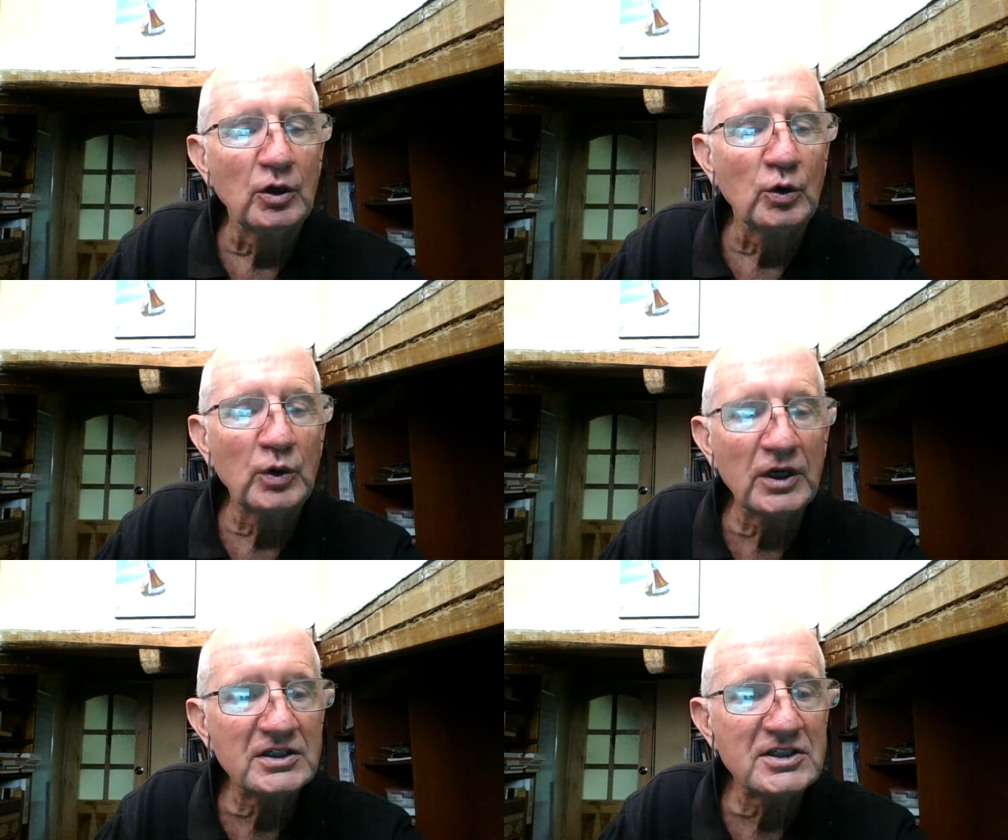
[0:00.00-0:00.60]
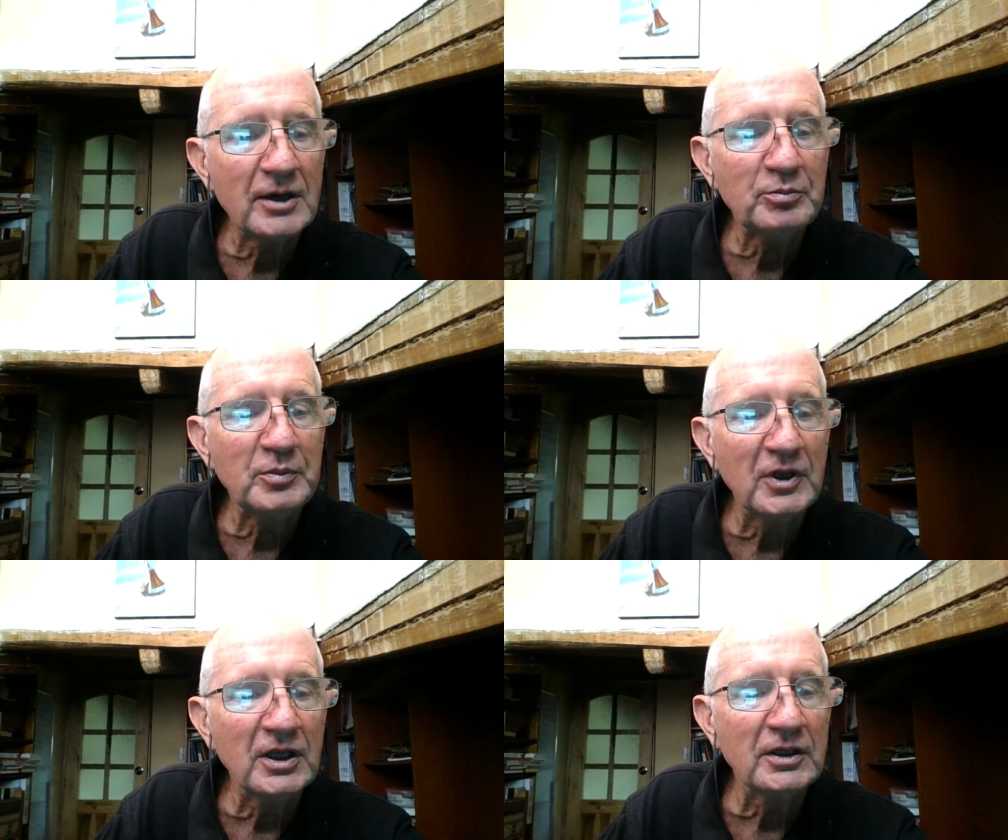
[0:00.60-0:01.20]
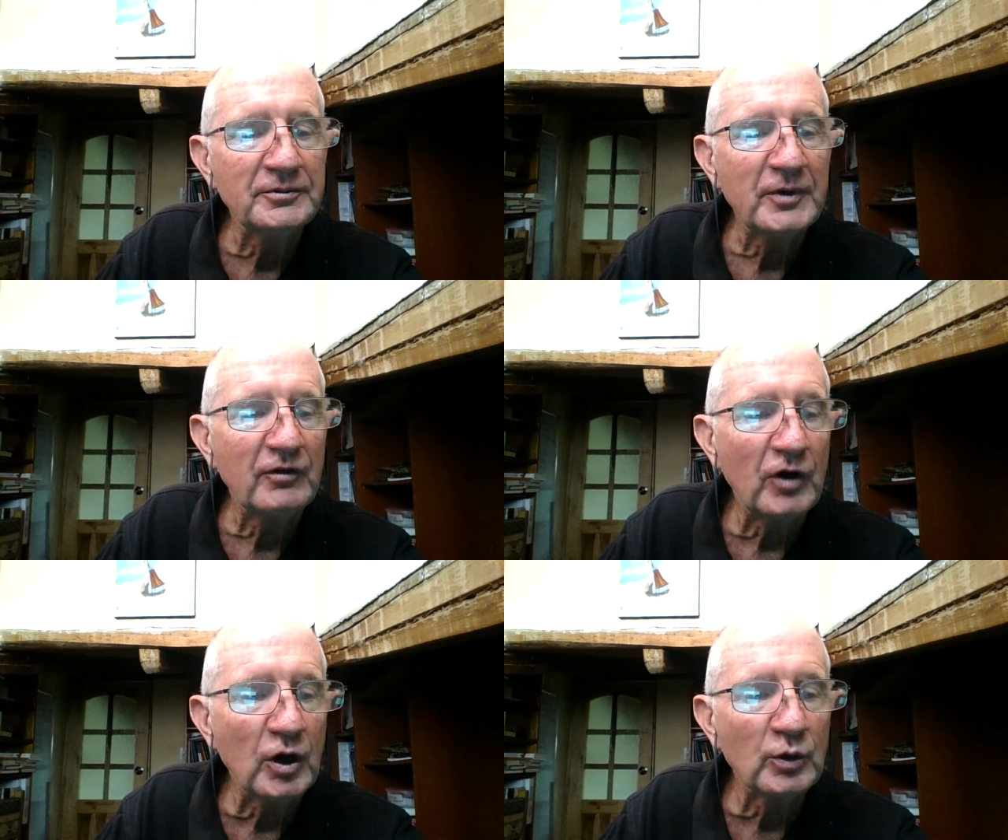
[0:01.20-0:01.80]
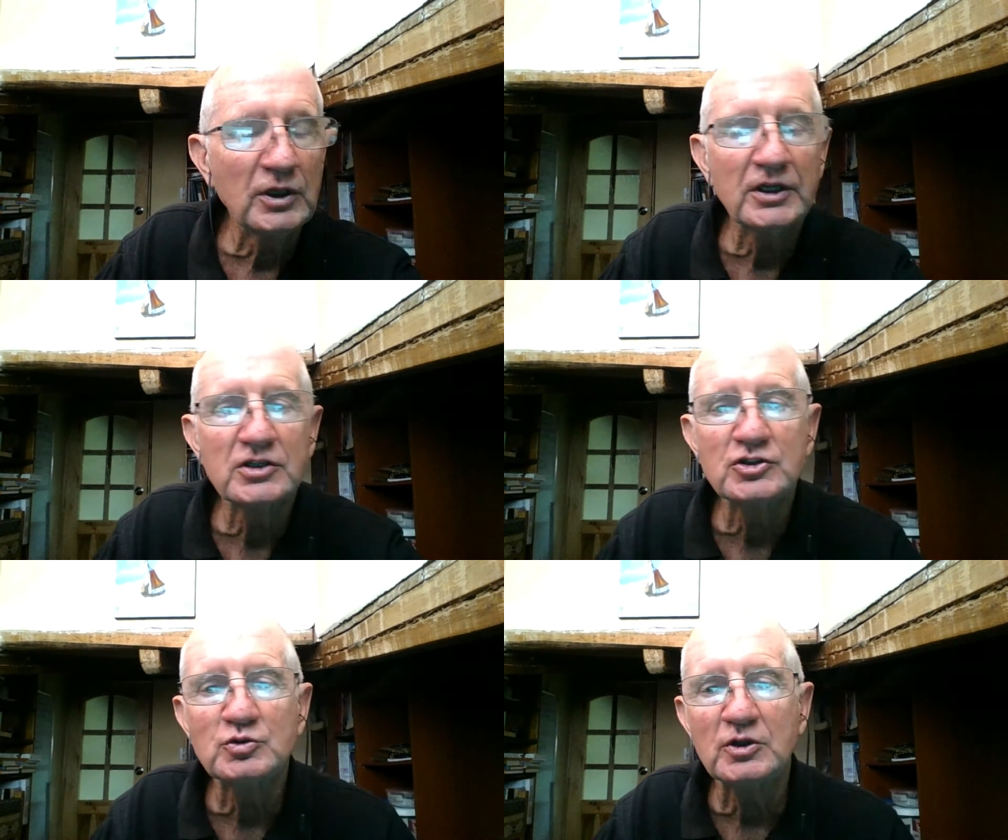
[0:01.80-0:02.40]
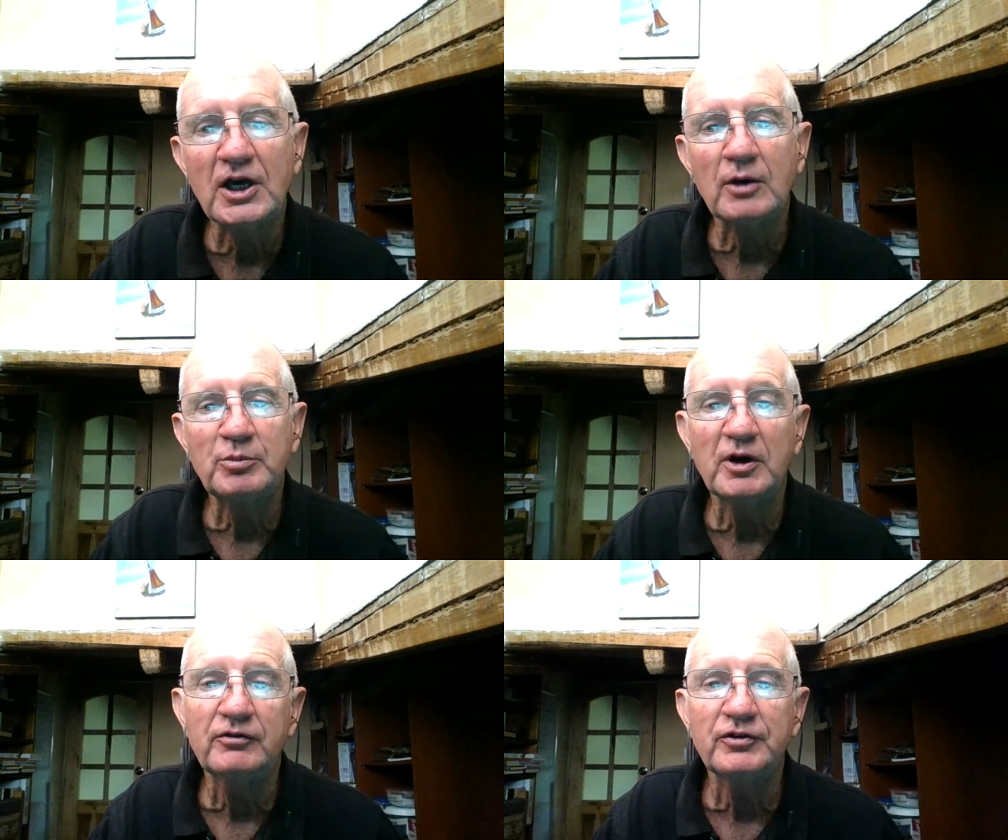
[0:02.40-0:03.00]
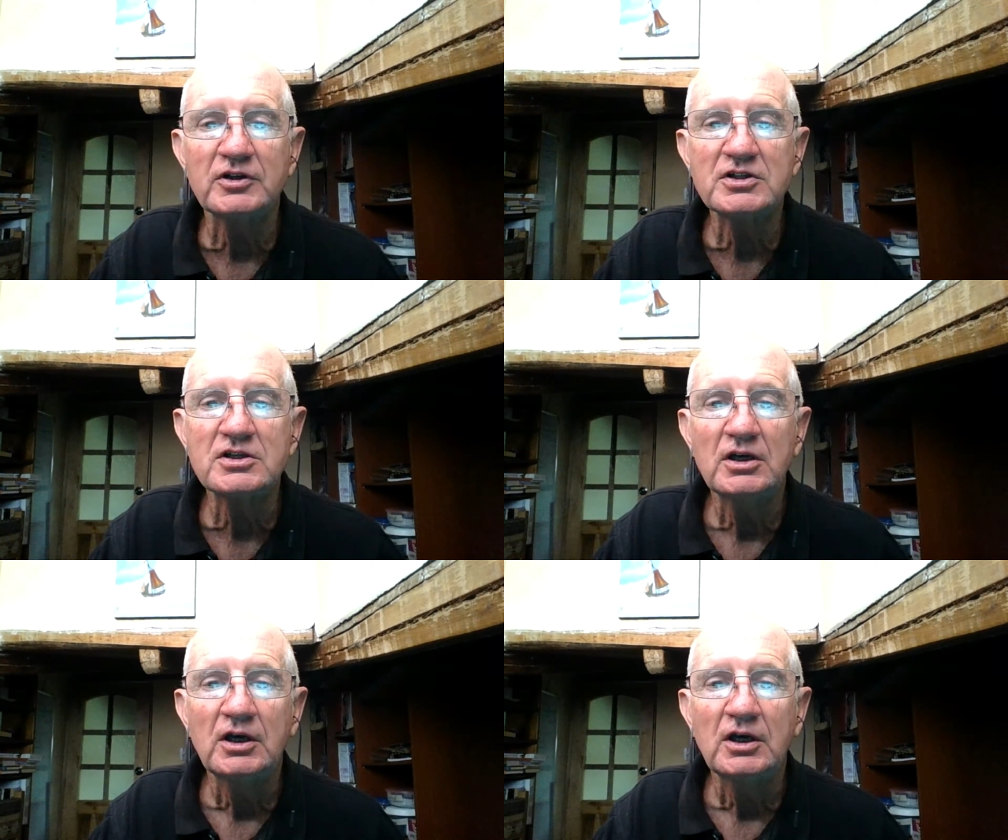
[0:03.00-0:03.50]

We accept men of all religions without preference.